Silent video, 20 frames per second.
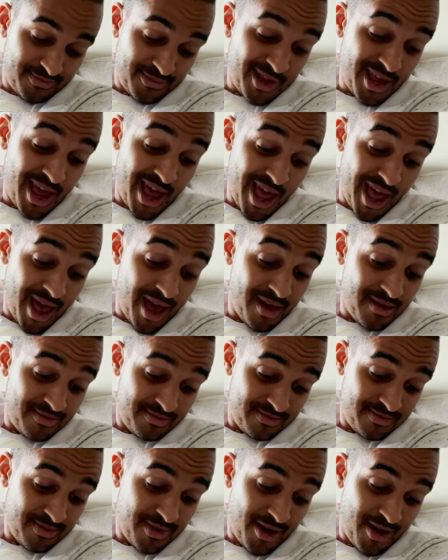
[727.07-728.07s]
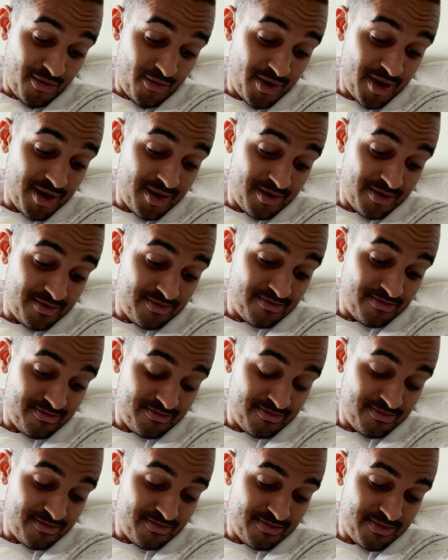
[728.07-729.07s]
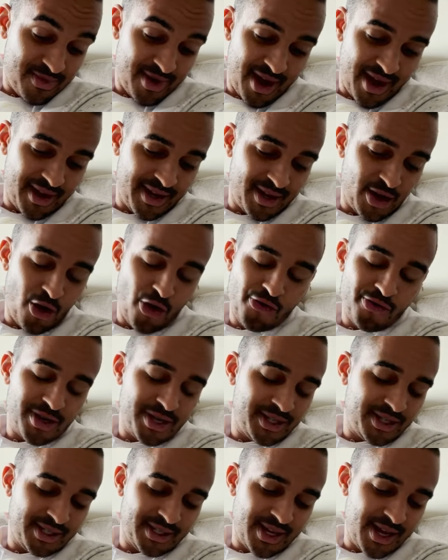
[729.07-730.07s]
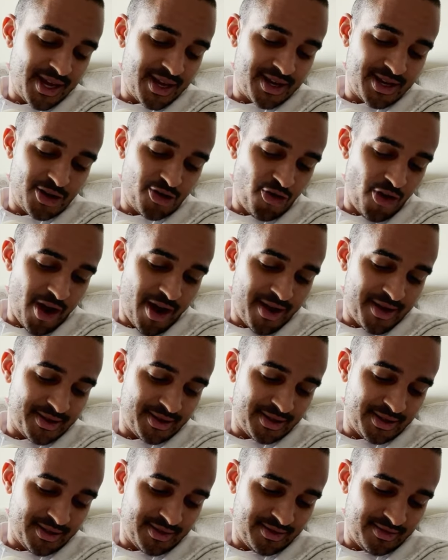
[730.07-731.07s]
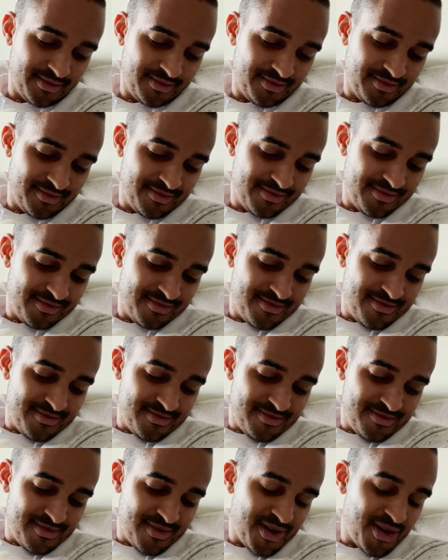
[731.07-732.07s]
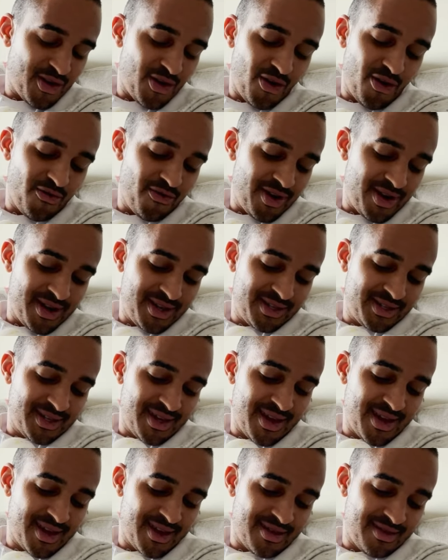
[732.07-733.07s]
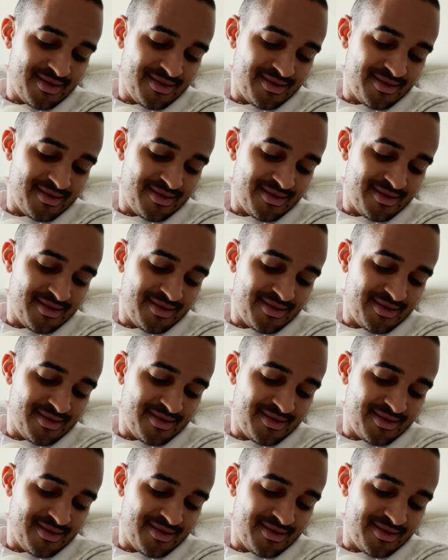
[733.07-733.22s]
Yeah, I will. I can already see it in your eyes. I can already see it.